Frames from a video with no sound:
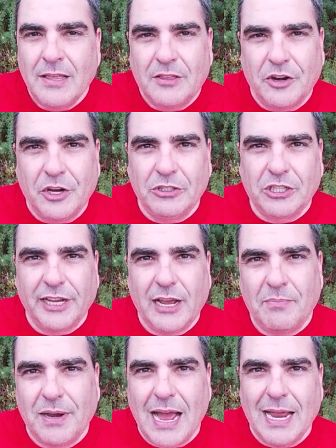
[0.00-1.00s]
They're usually
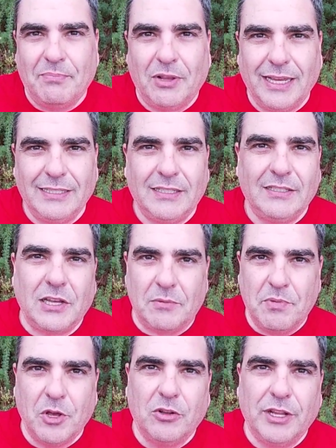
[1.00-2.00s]
up in high places on
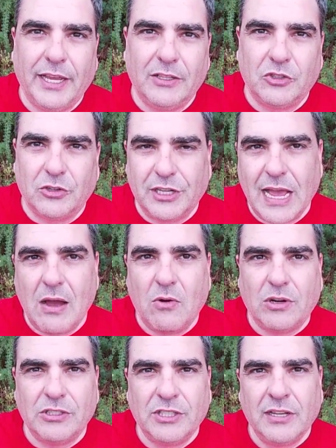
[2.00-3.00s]
buildings or
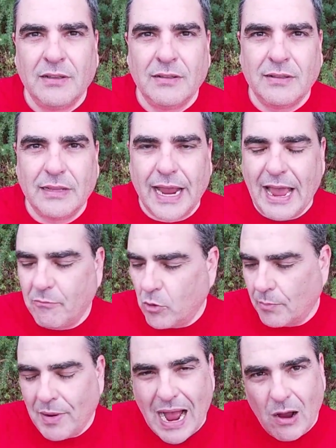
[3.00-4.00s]
towers. They have
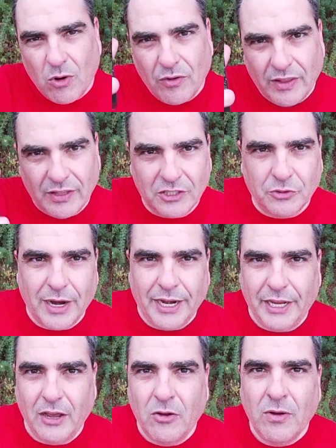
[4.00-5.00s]
more power than this
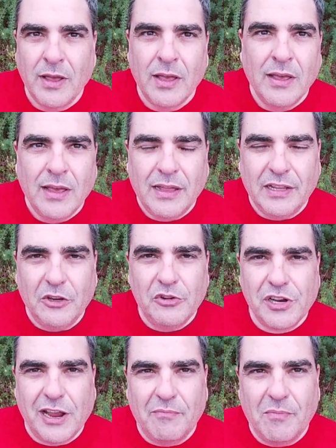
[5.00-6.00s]
radio, and they
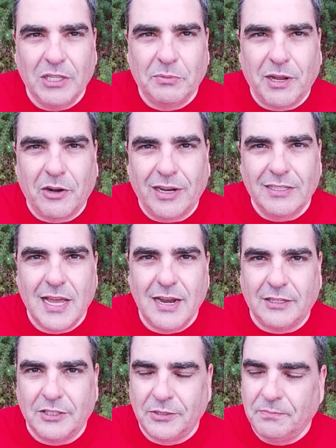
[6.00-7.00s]
usually have much better
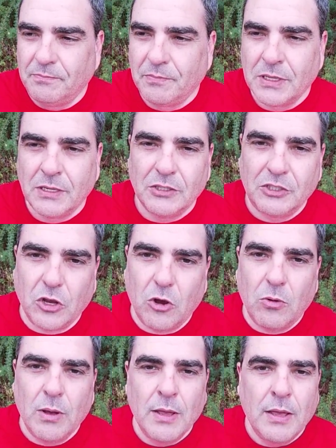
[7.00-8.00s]
antennas.
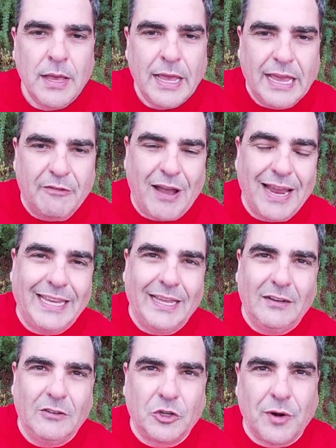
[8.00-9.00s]
So if I
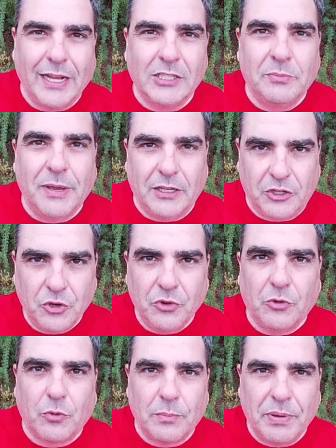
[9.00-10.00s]
can transmit
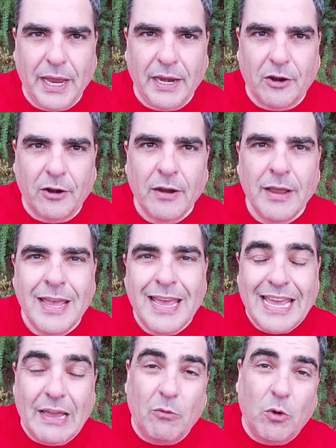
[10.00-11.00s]
to the repeater,
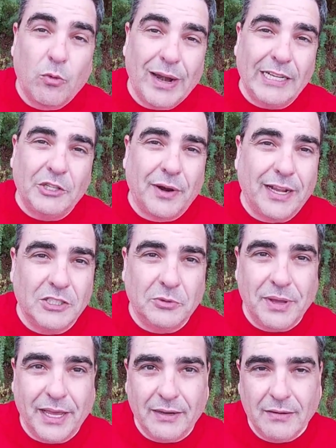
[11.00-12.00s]
it will
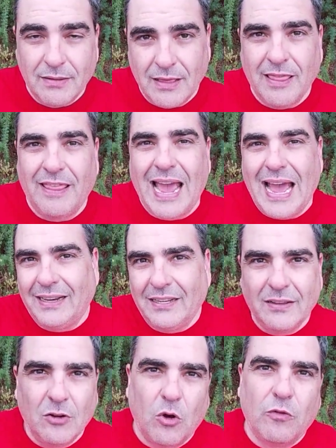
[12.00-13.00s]
retransmit that
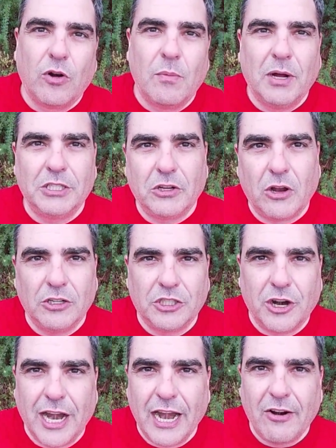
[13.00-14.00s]
over a much
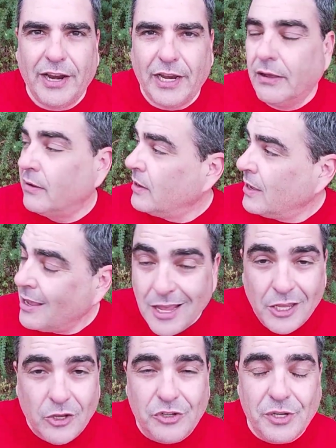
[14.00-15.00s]
larger area.
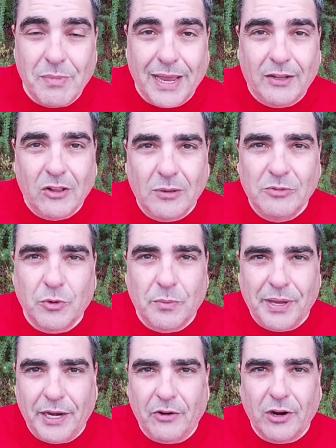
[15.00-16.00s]
Using my club's
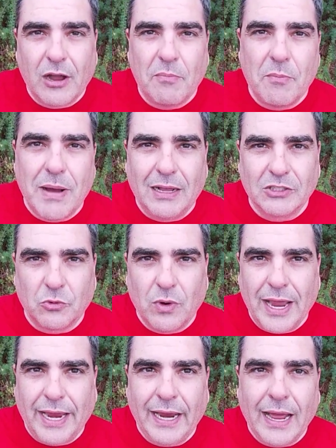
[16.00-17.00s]
repeater a couple miles
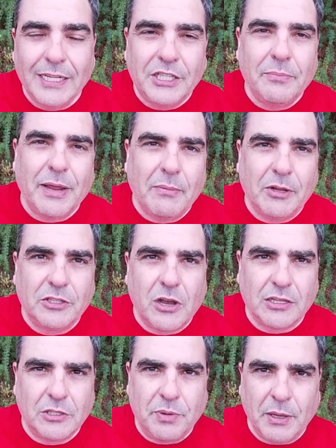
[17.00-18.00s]
away, I should be able to
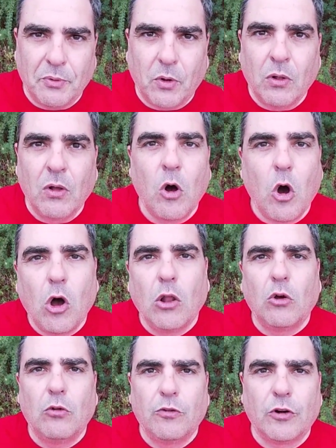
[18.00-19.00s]
talk to people
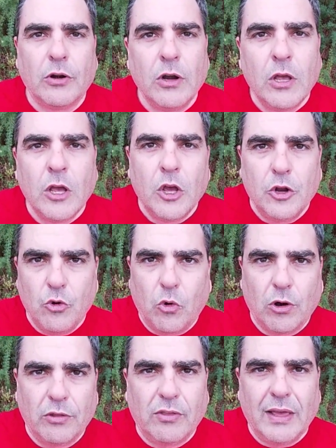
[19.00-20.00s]
all over
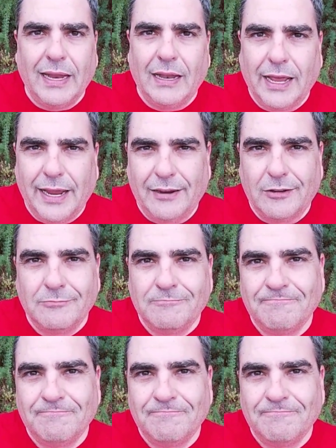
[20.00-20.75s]
North Atlanta.